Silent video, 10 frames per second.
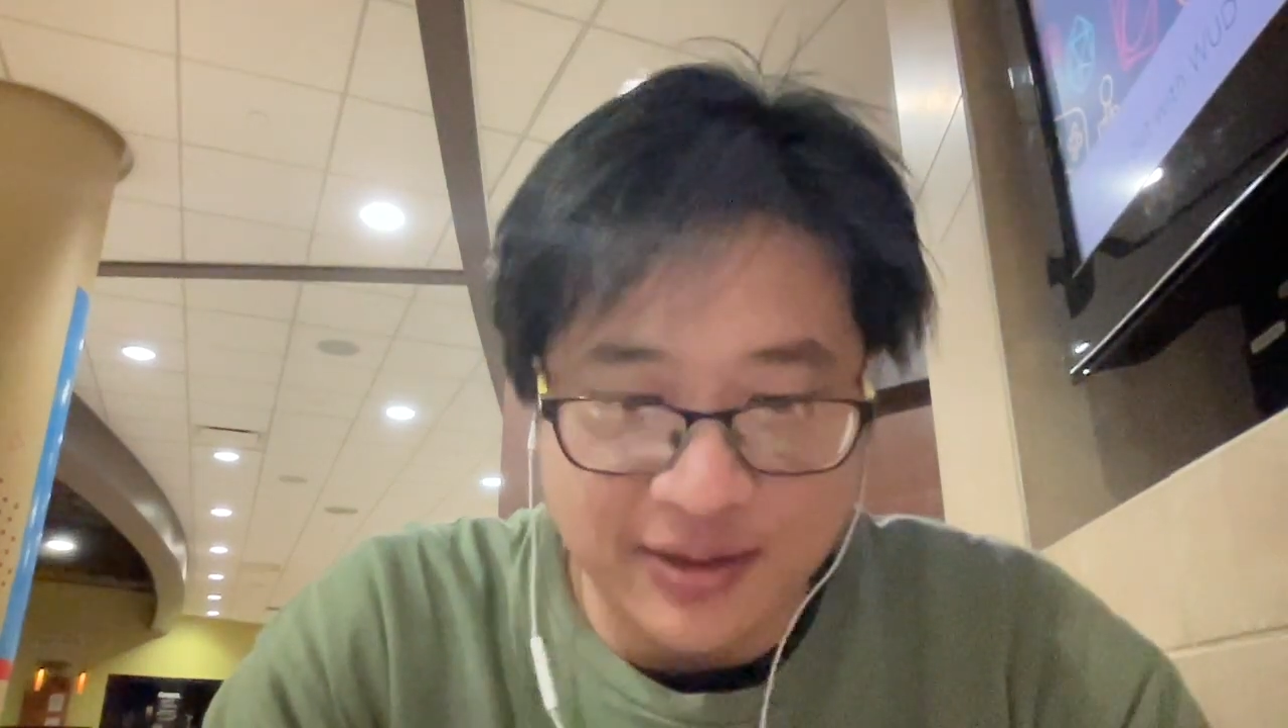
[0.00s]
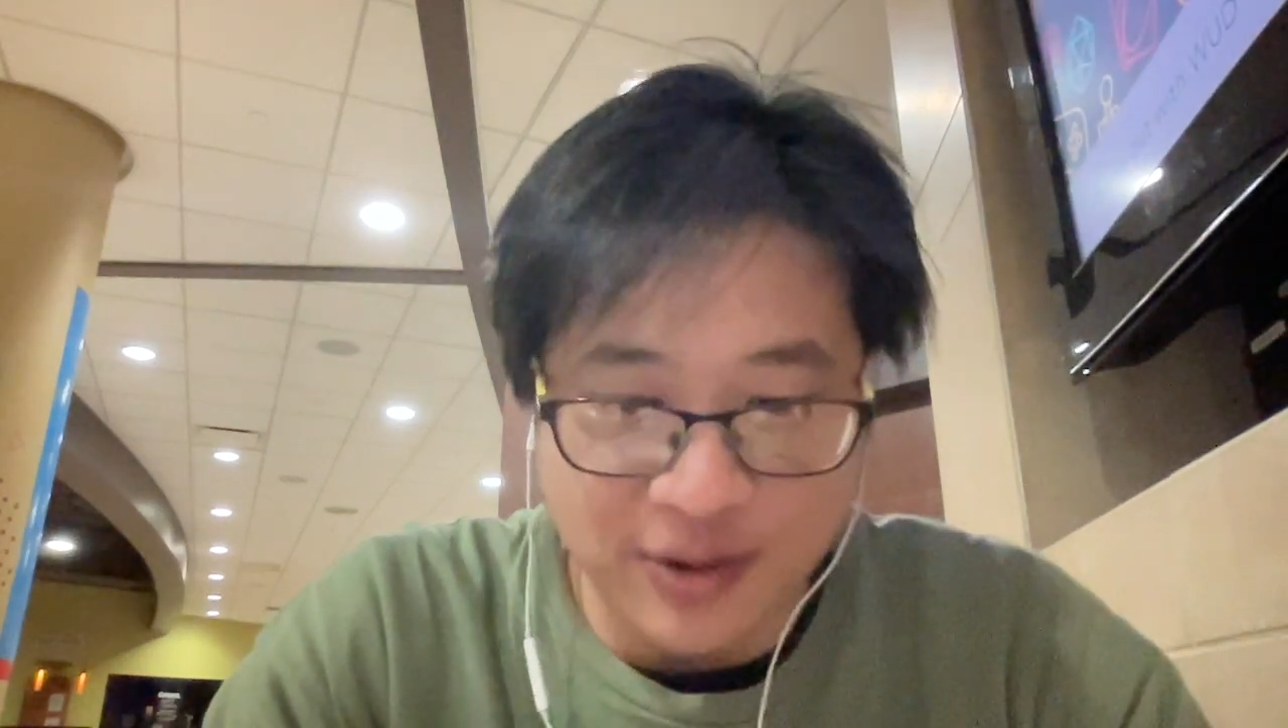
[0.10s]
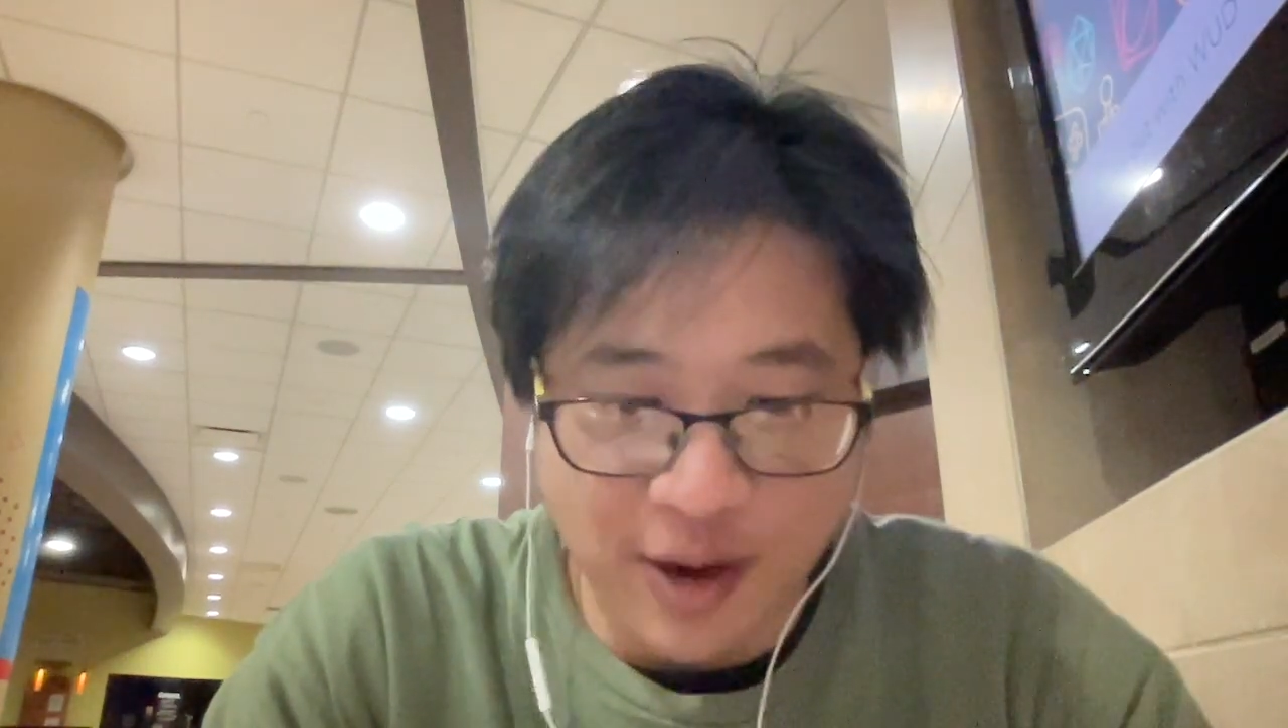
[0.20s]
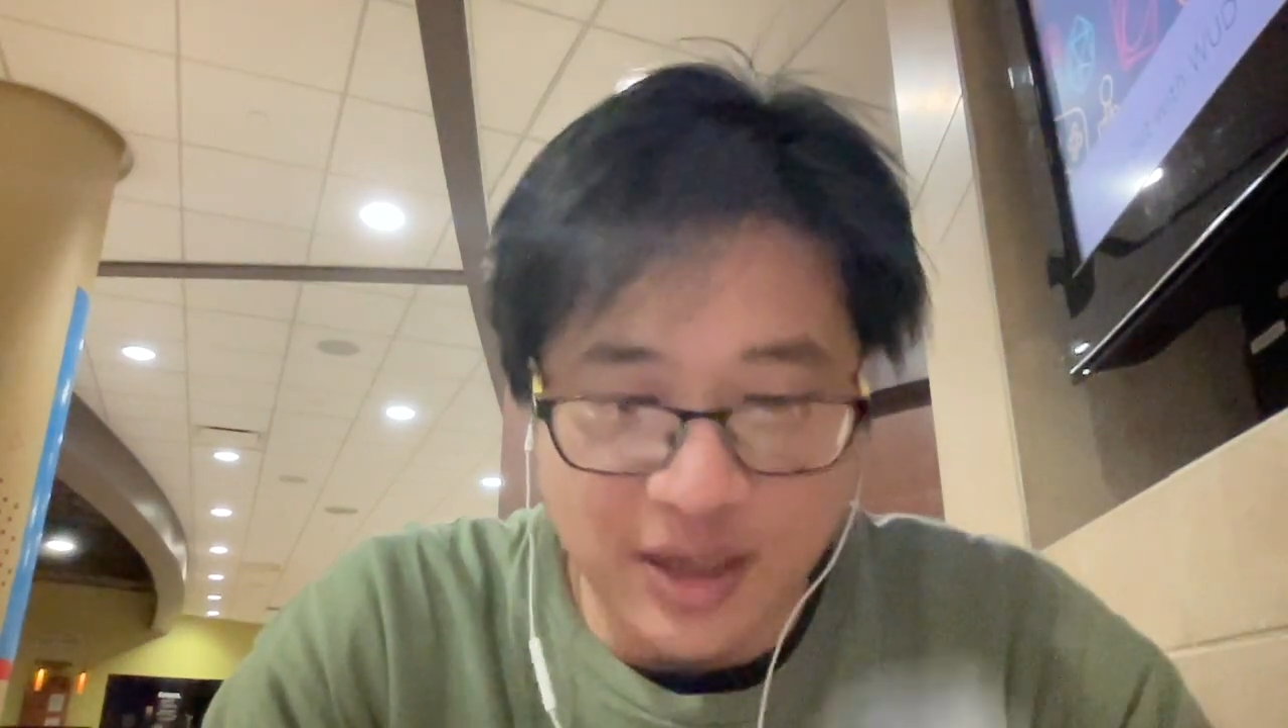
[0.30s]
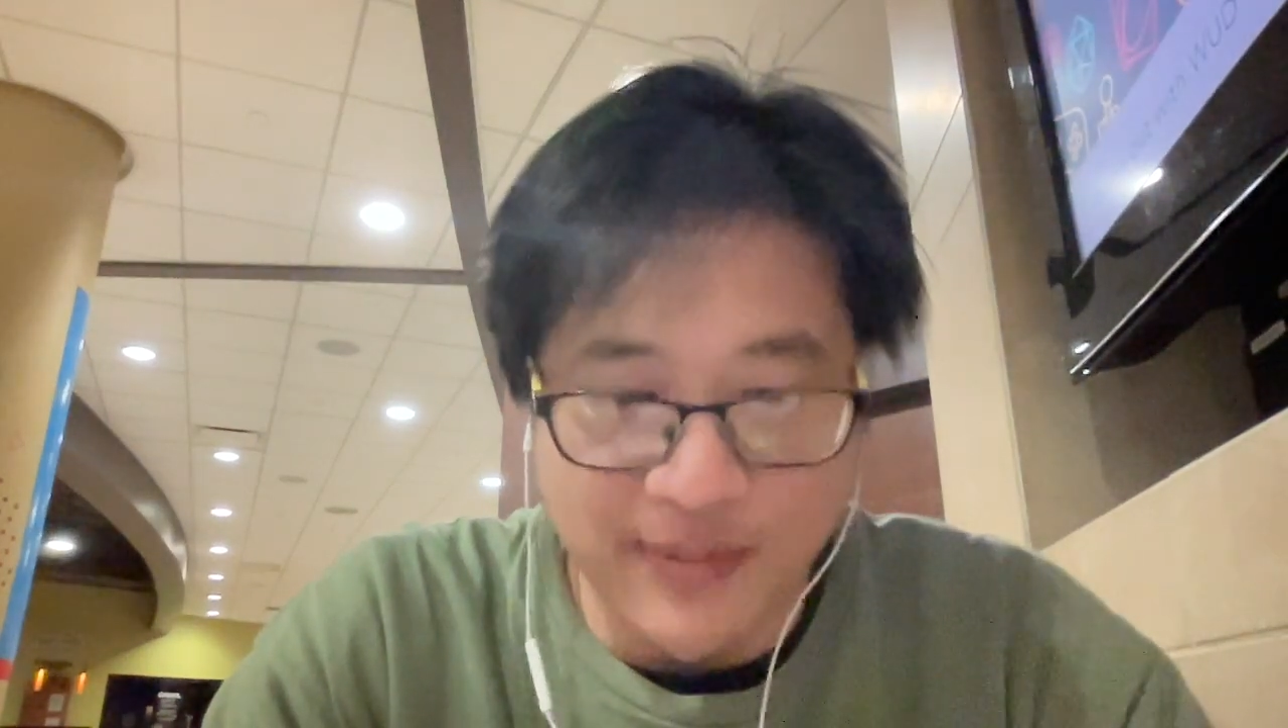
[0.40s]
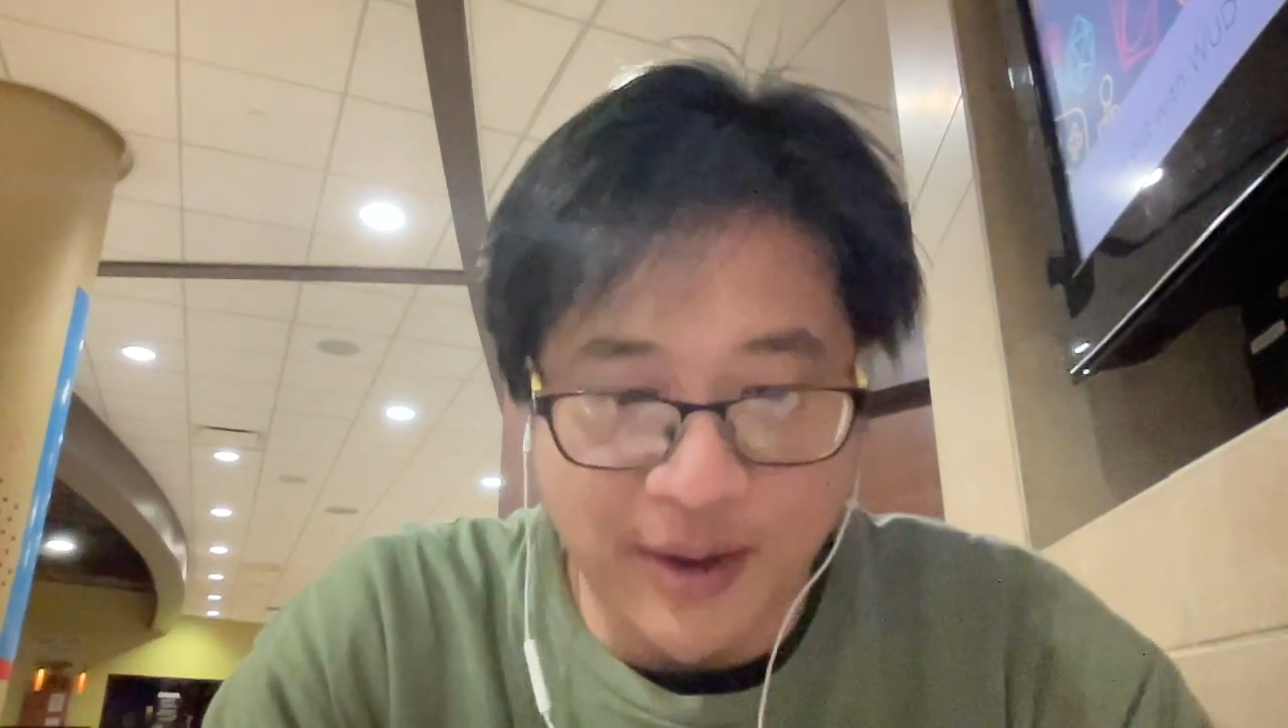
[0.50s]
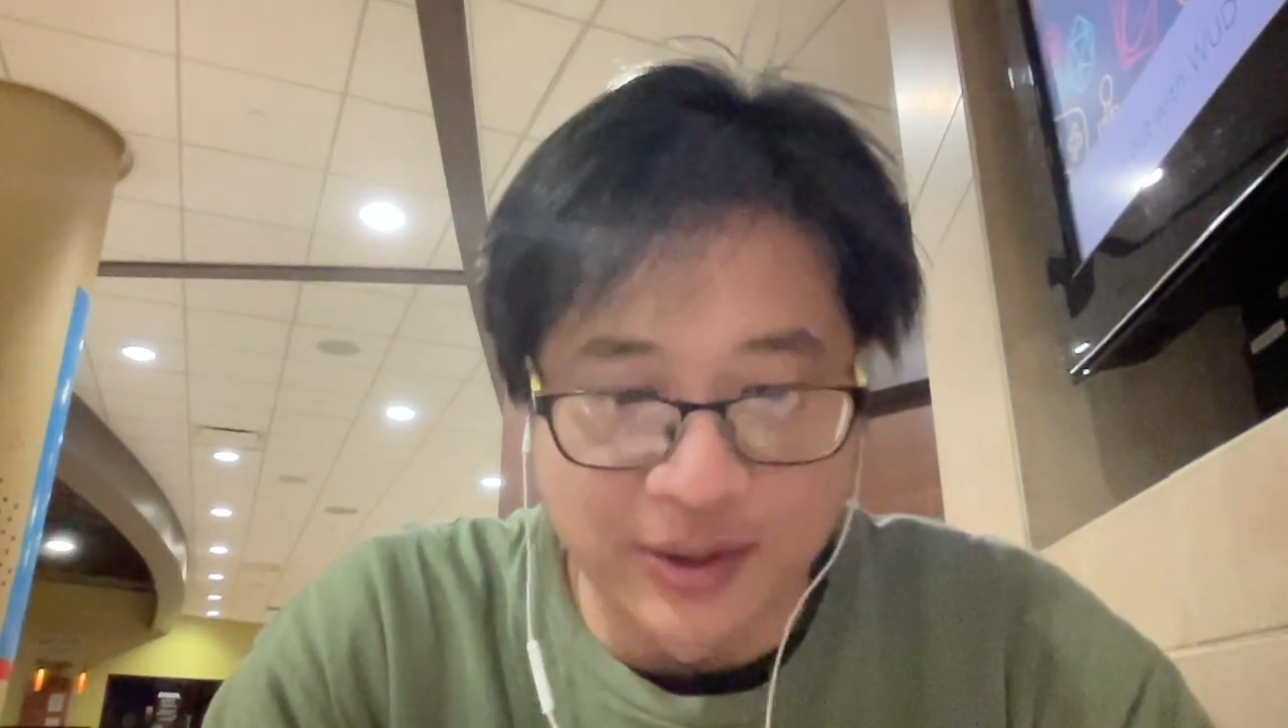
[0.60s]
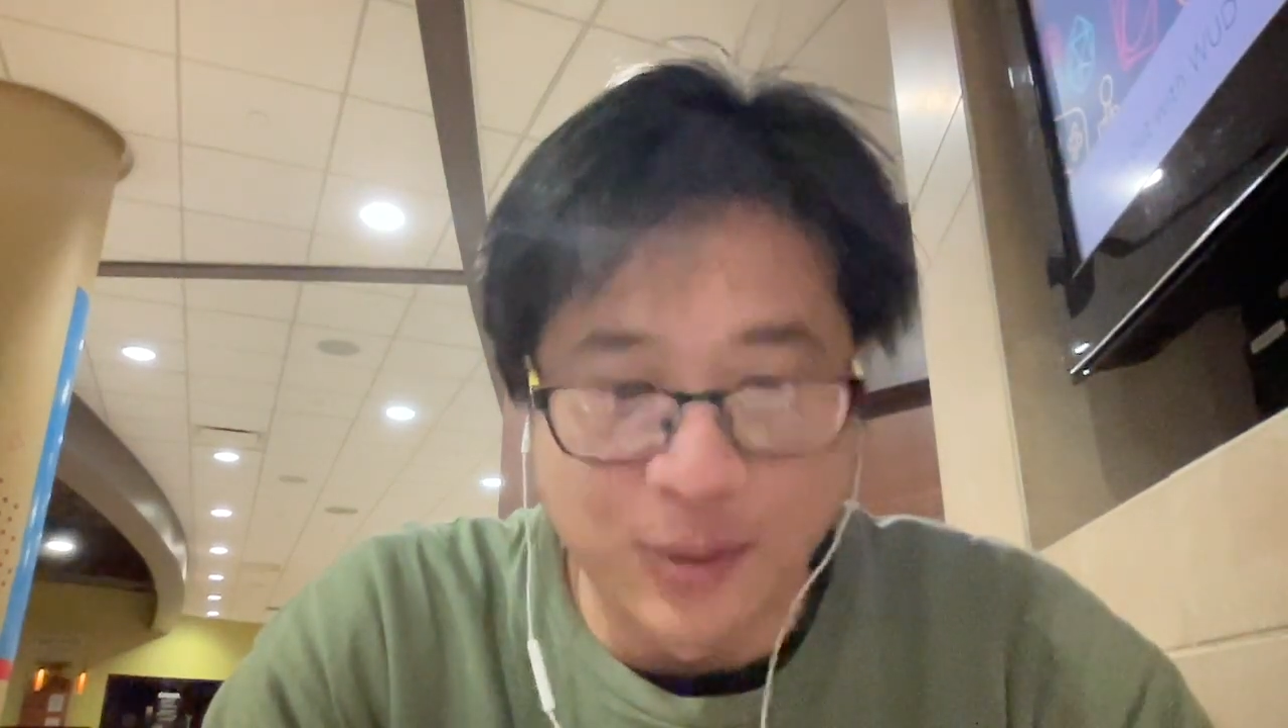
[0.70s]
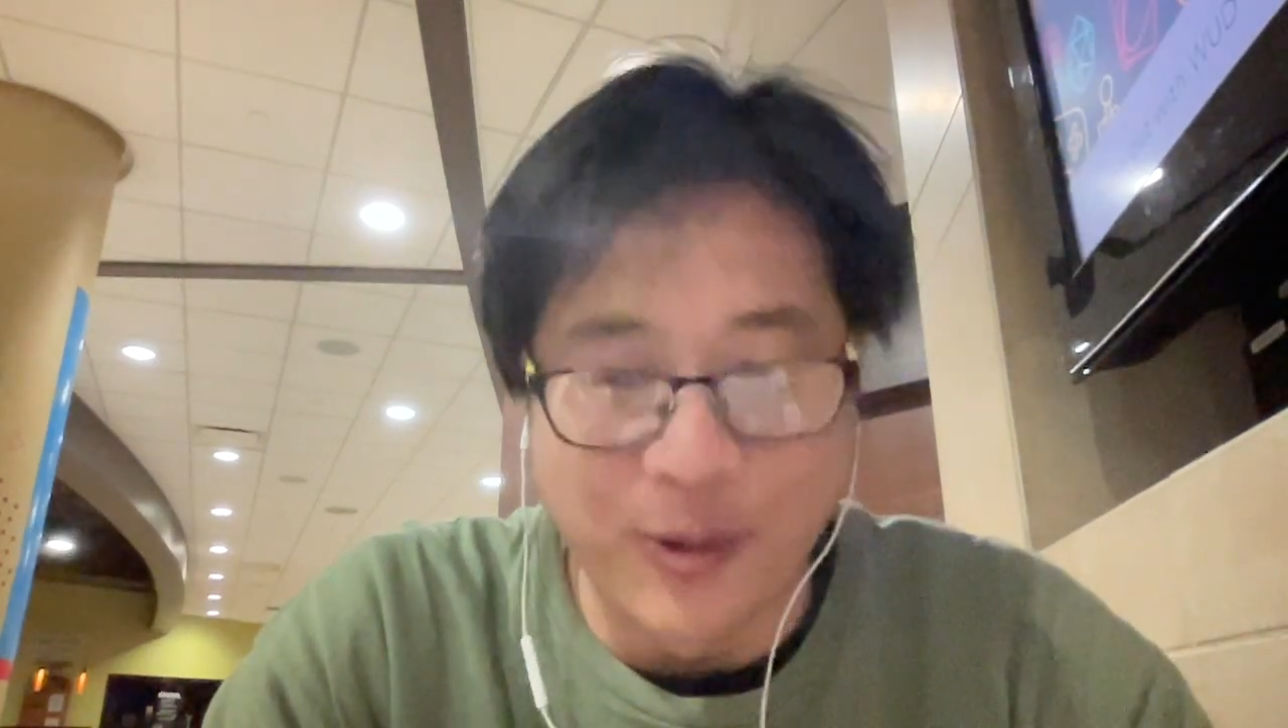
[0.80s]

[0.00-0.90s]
talked about,